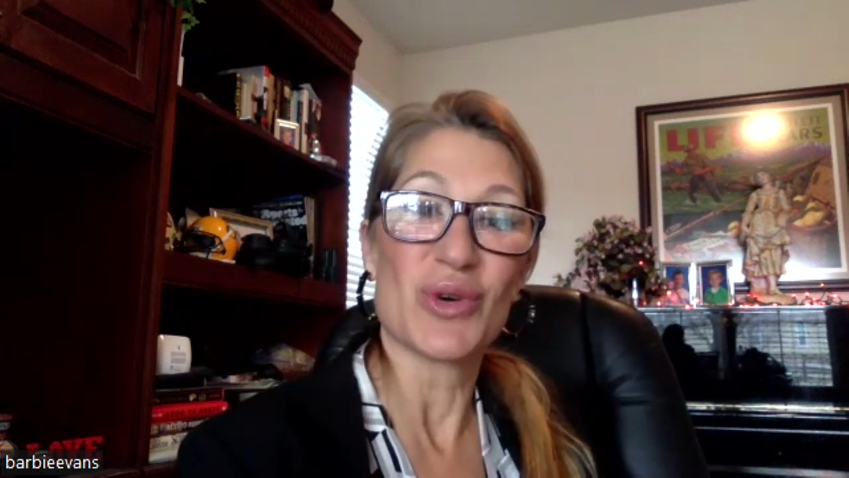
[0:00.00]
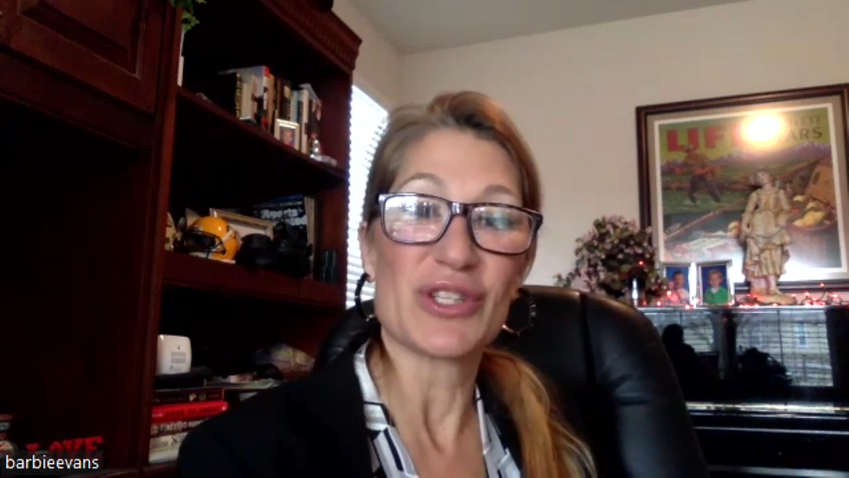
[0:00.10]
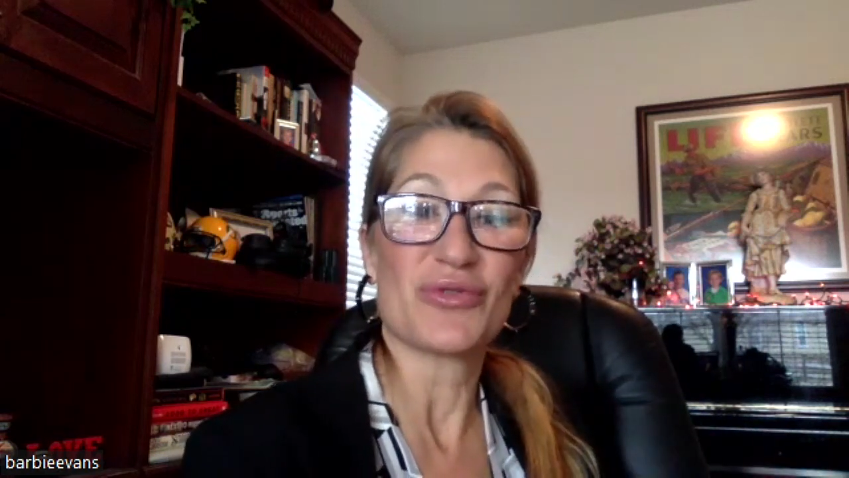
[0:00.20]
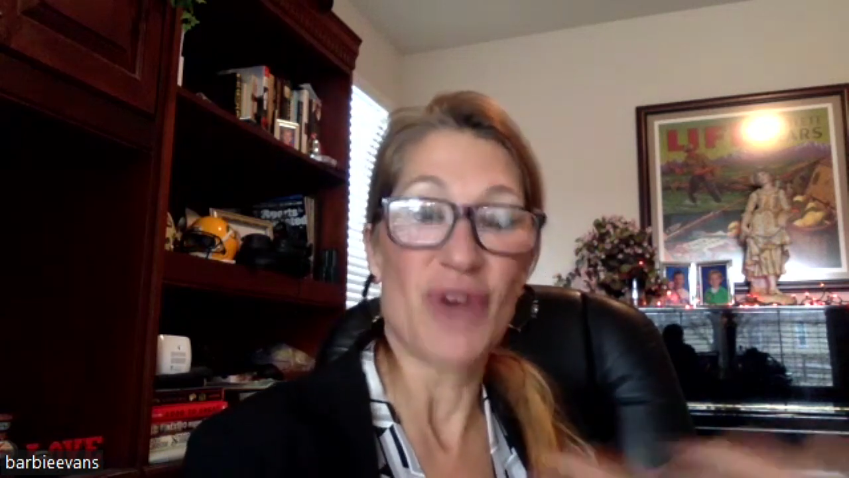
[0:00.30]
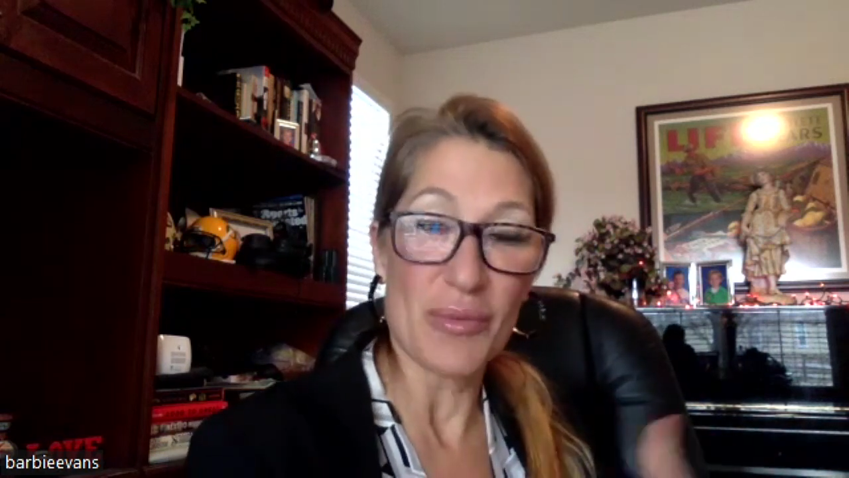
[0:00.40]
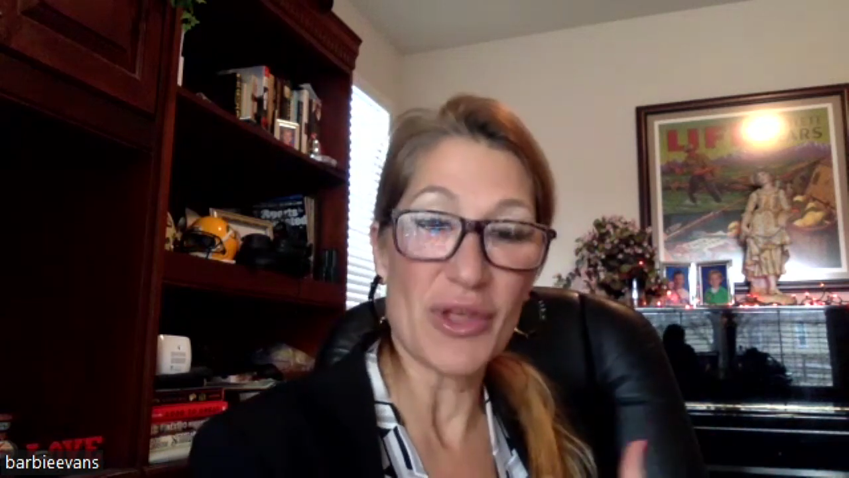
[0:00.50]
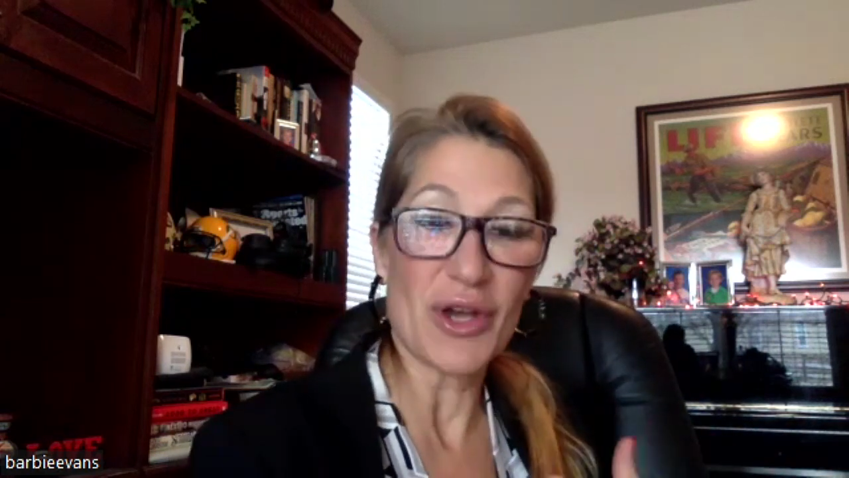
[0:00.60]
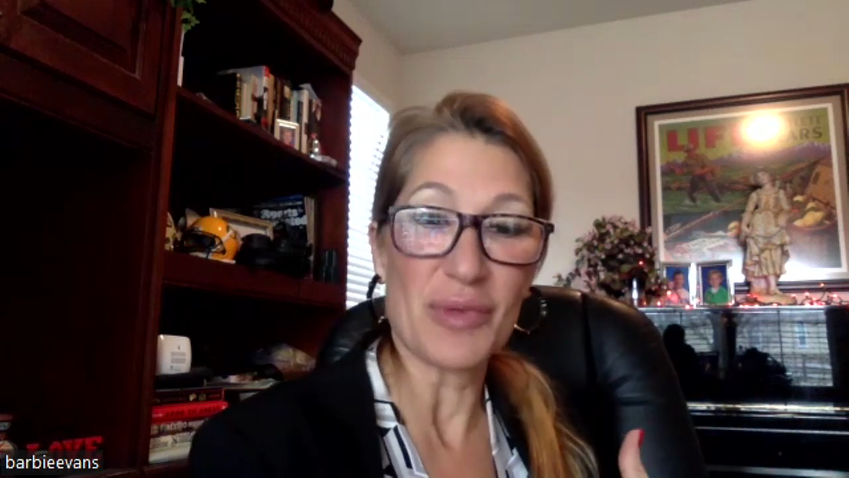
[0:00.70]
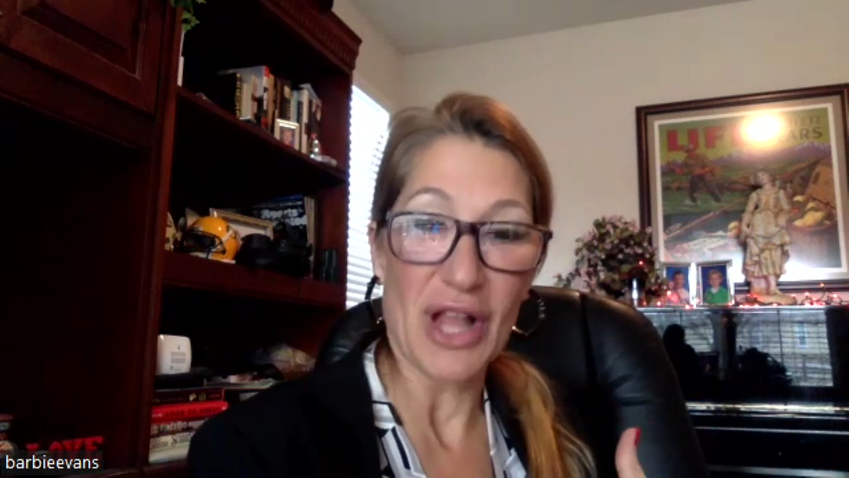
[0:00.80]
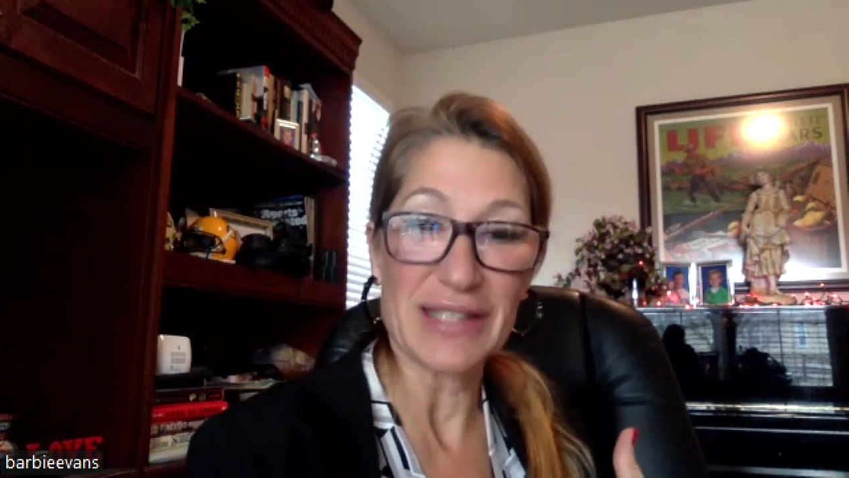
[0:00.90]
It's from their
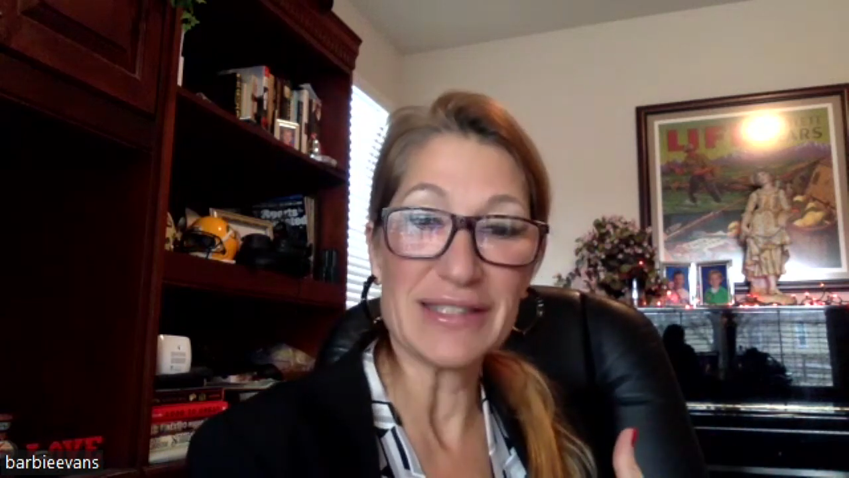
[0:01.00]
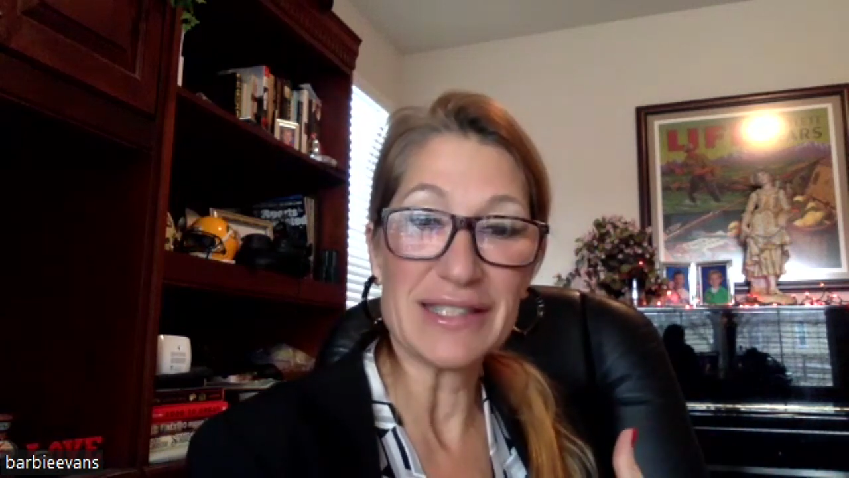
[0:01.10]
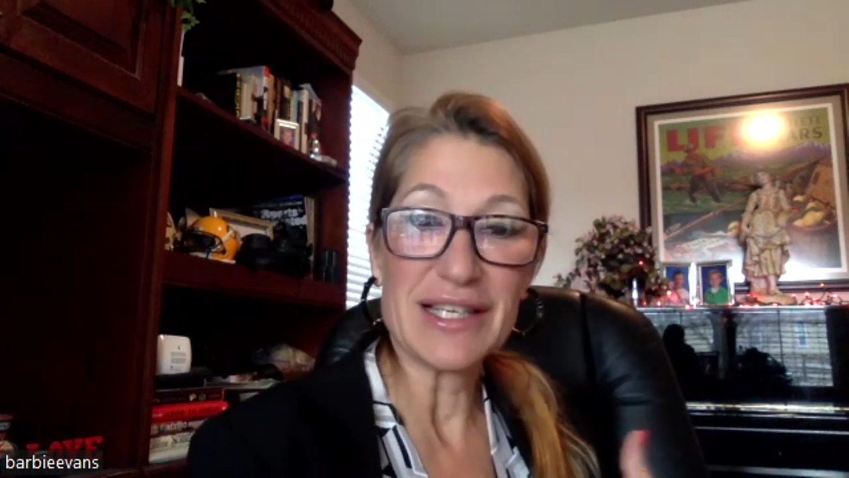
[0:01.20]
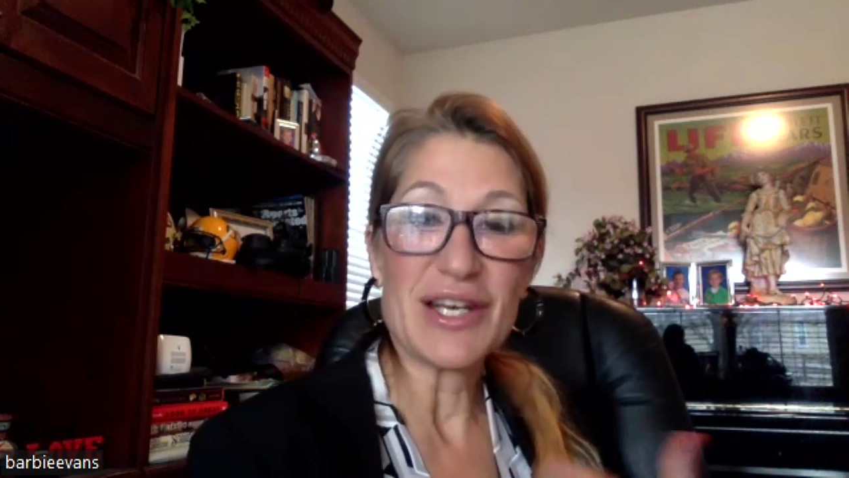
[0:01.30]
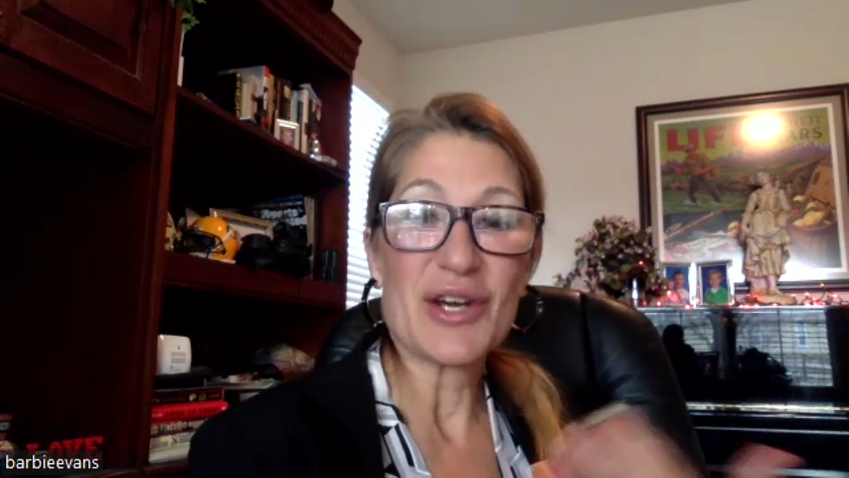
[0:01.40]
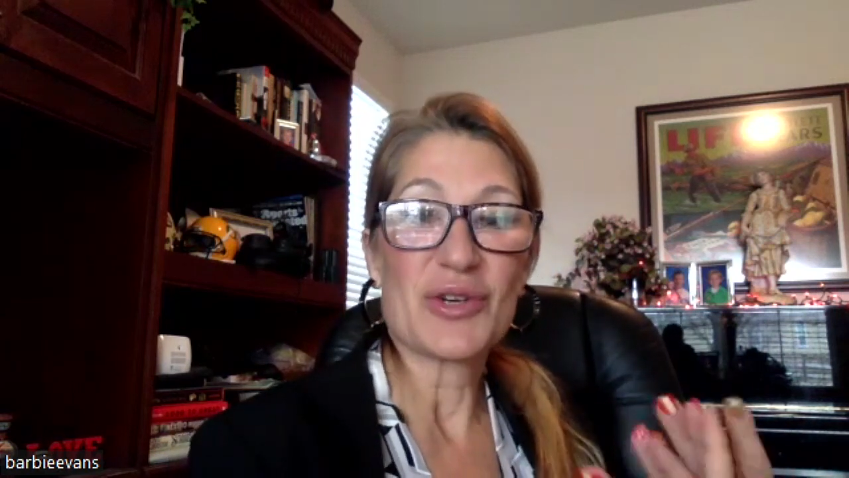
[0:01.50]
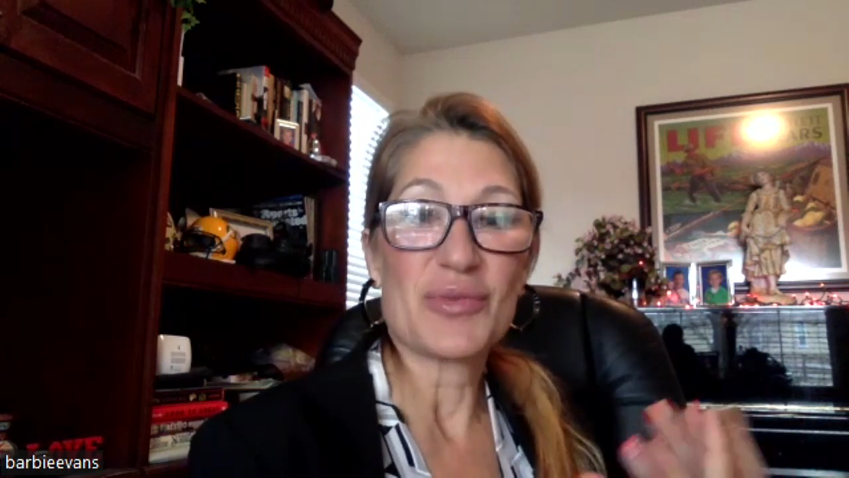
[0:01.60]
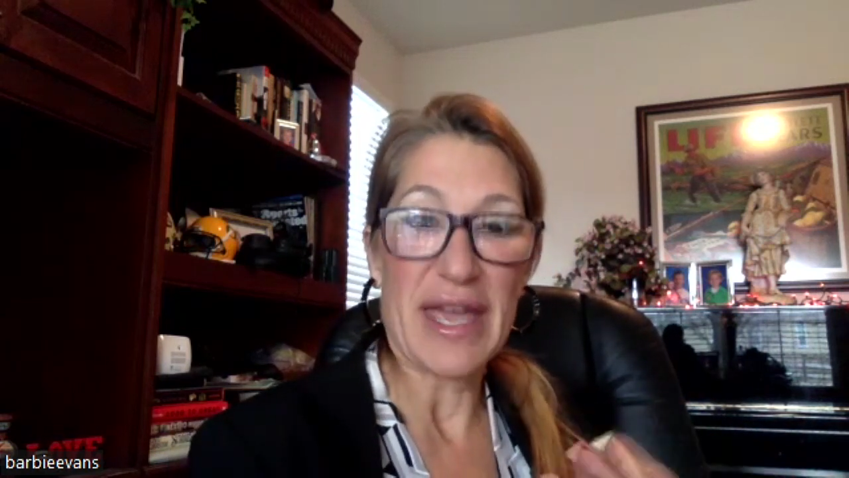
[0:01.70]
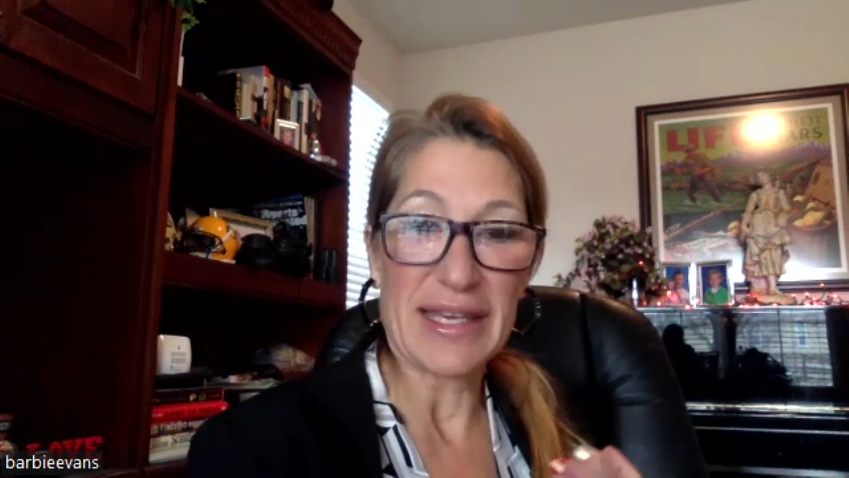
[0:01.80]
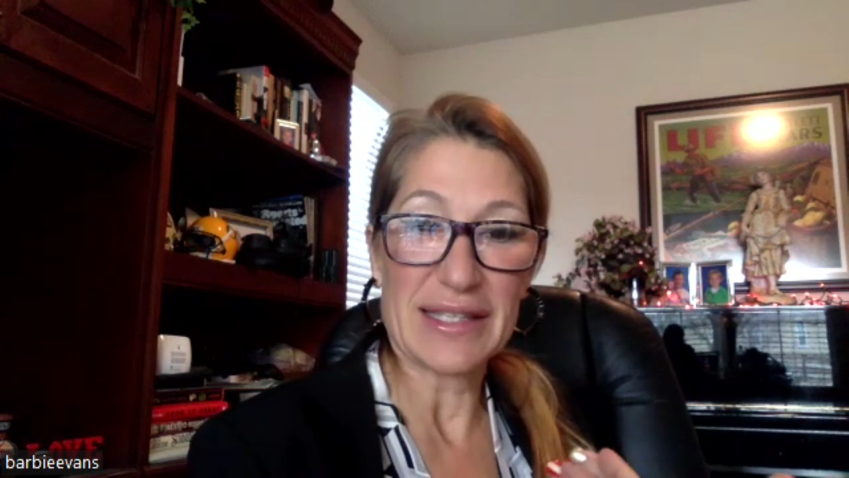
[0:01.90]
blood, make